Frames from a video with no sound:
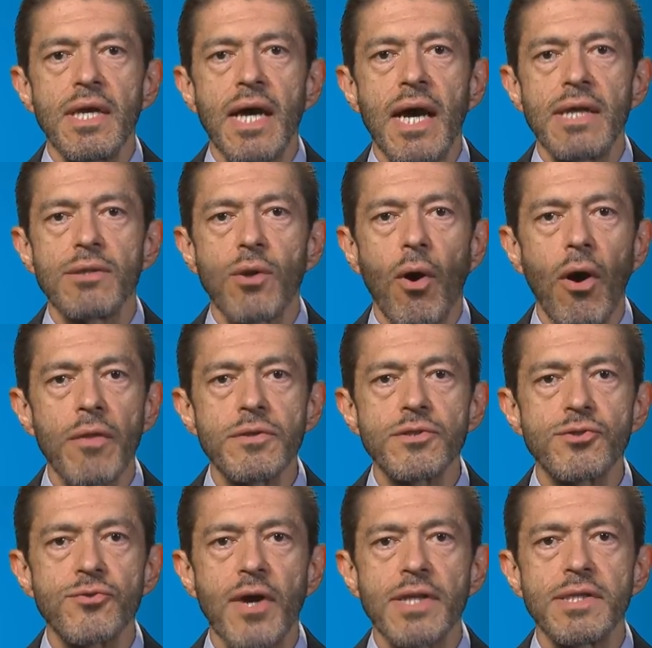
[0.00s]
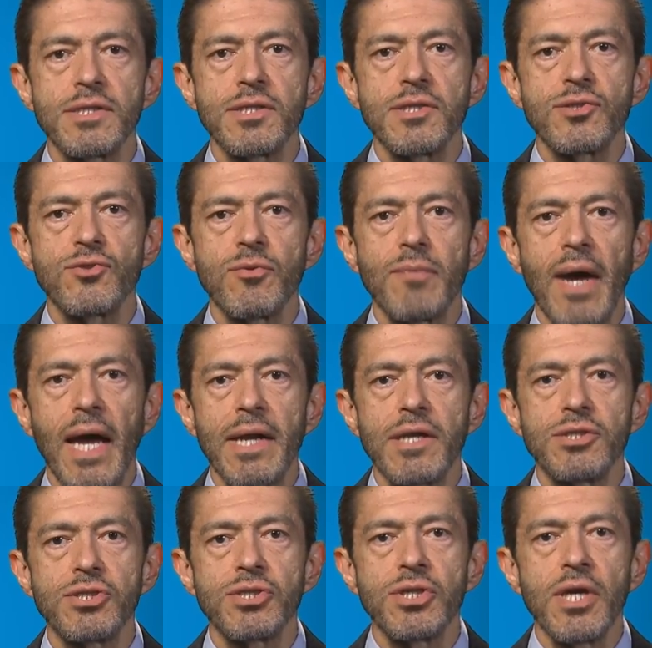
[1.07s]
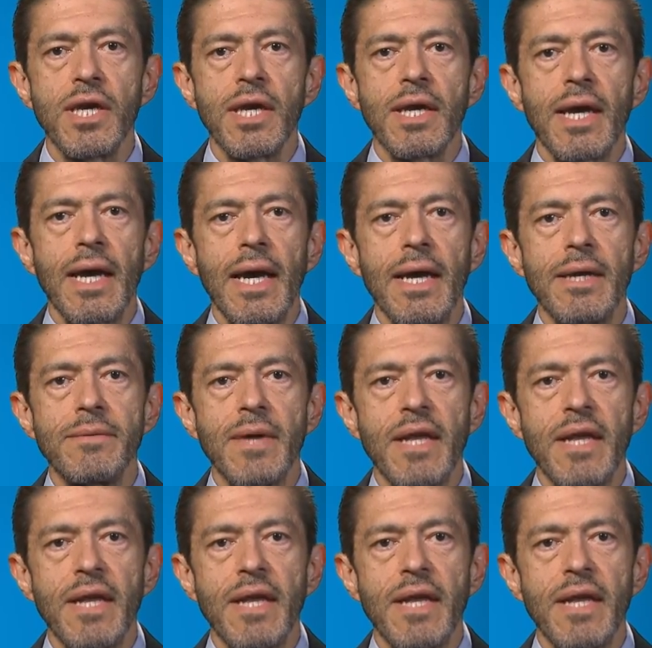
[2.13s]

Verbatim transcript: and other strategies to manage uh,